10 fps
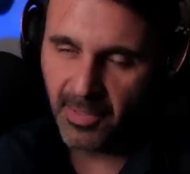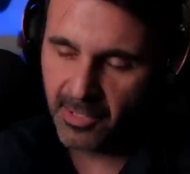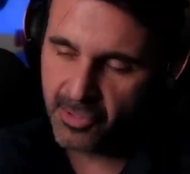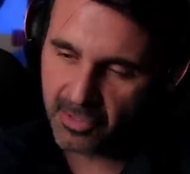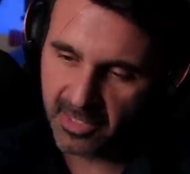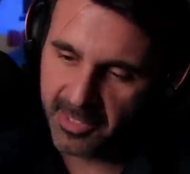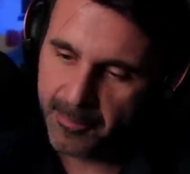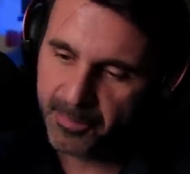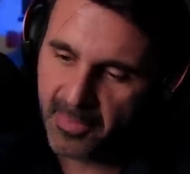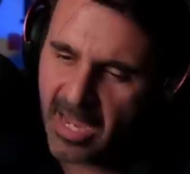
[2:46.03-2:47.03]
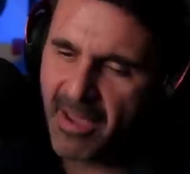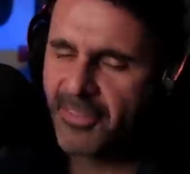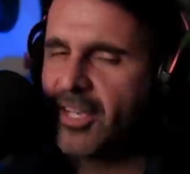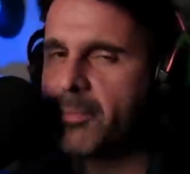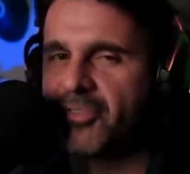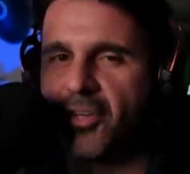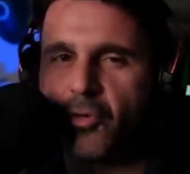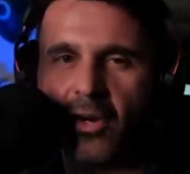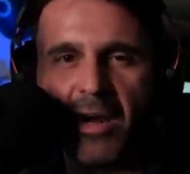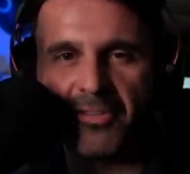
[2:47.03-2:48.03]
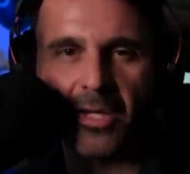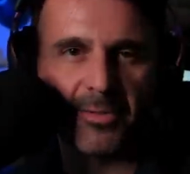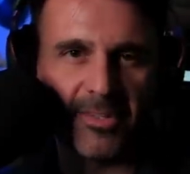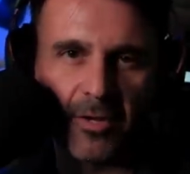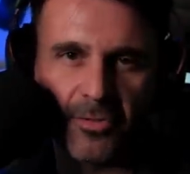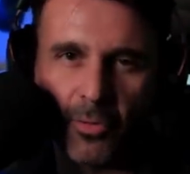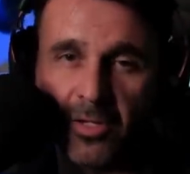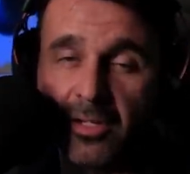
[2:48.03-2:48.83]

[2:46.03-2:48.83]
And usually half the time it's indoor, half the time it's outdoor.